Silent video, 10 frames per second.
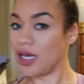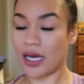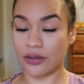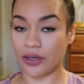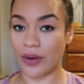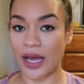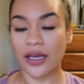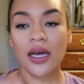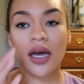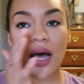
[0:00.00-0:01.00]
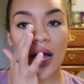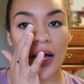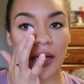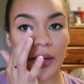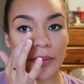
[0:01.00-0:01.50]
I don't know why.
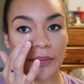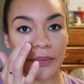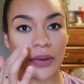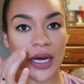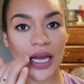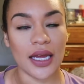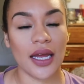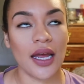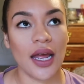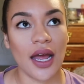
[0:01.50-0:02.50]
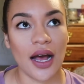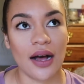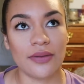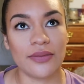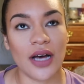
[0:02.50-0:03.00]
Um, but
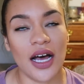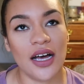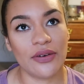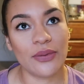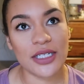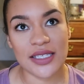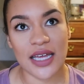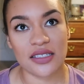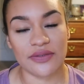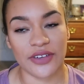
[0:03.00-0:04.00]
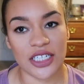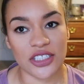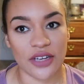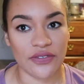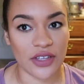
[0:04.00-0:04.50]
um, once that's
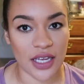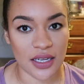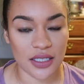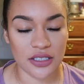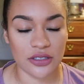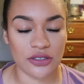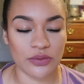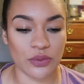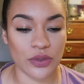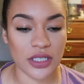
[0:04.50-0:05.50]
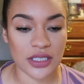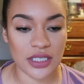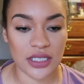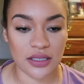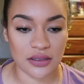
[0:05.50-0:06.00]
finished, I feel like I can
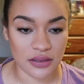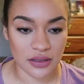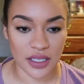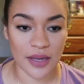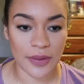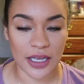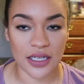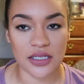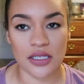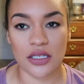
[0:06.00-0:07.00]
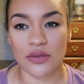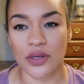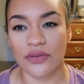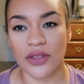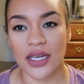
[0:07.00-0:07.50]
really get back into the
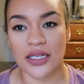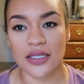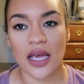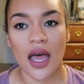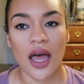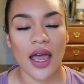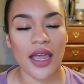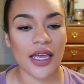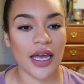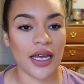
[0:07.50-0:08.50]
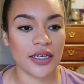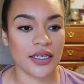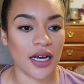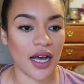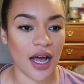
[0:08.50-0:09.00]
swing of things,
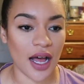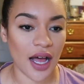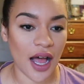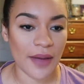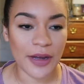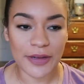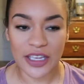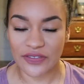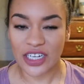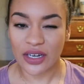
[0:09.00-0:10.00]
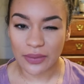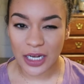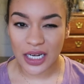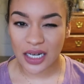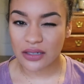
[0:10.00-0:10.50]
and I might make a video
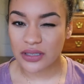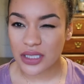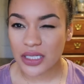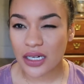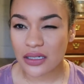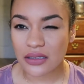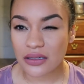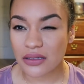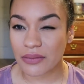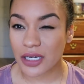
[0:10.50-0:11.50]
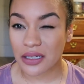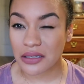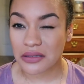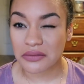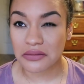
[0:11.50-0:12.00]
about it. I don't really know. I
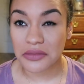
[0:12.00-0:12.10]
might